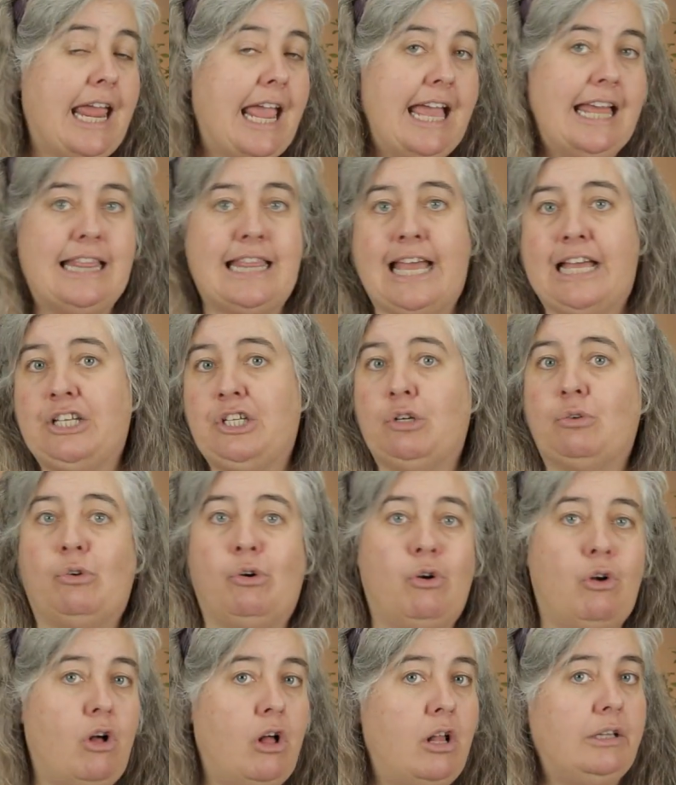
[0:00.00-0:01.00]
And then
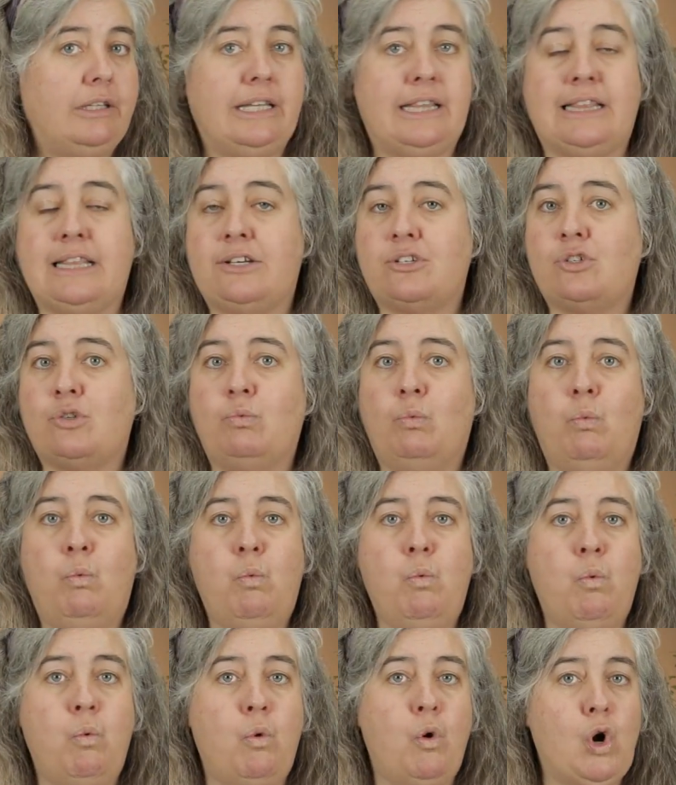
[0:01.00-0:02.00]
you're all in this
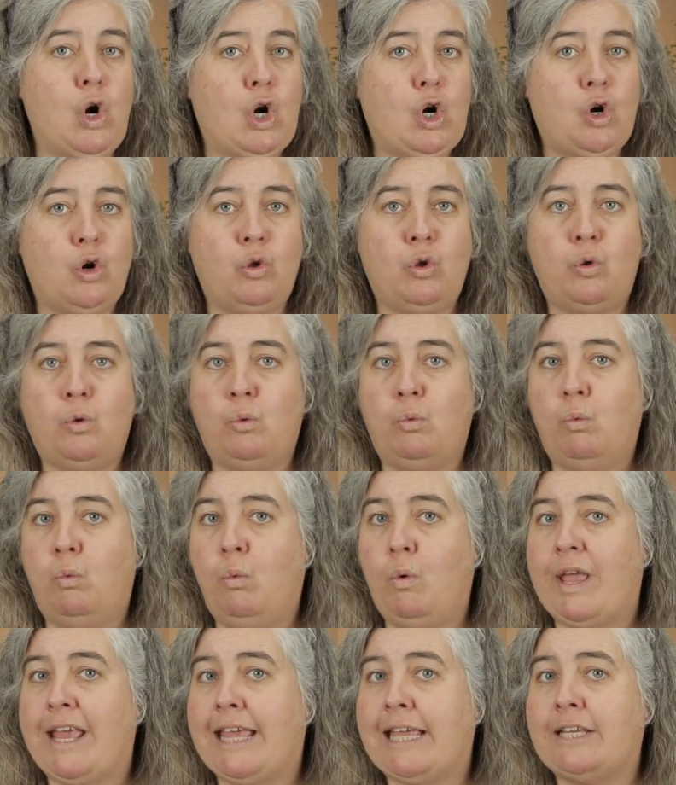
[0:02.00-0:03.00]

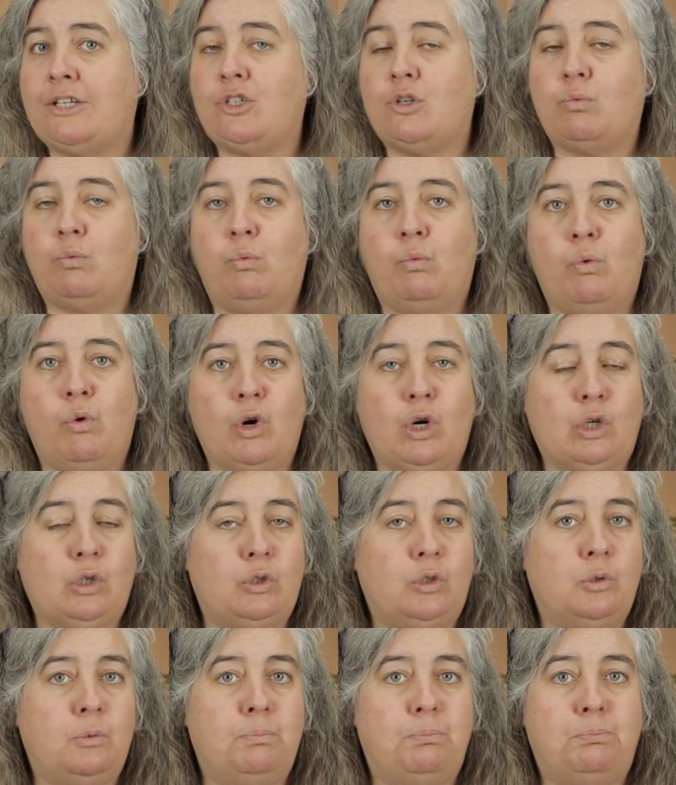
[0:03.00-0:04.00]
whirlwind,
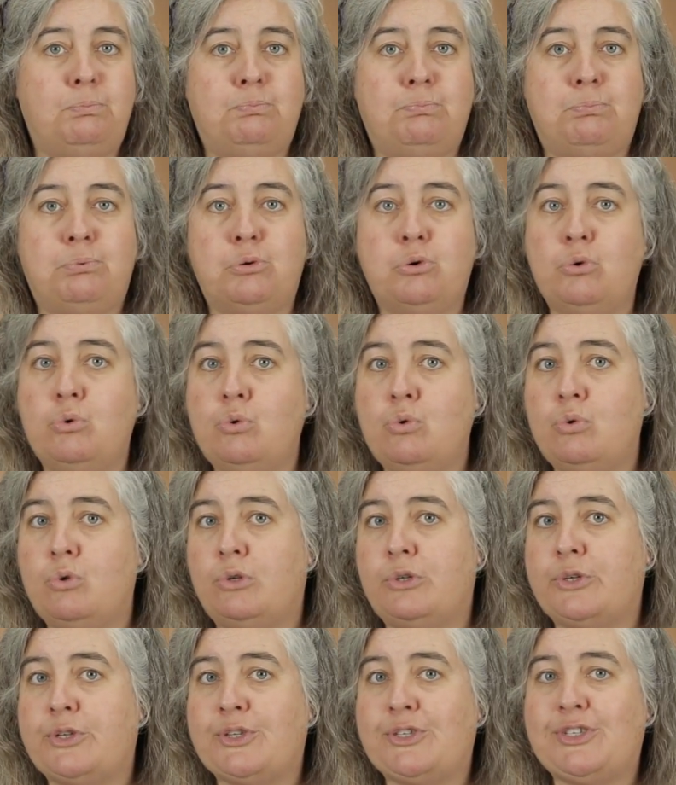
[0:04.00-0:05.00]

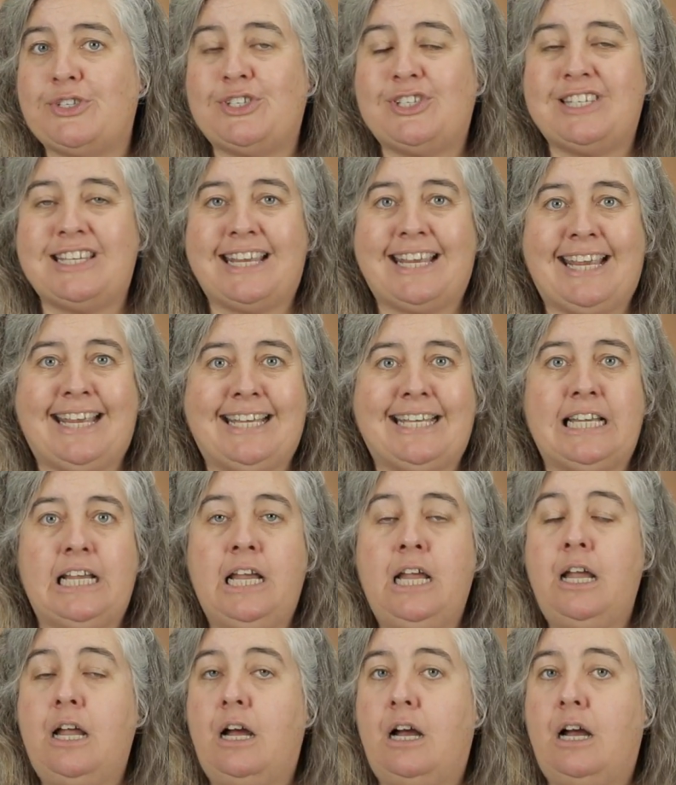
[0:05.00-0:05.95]
whirlpool state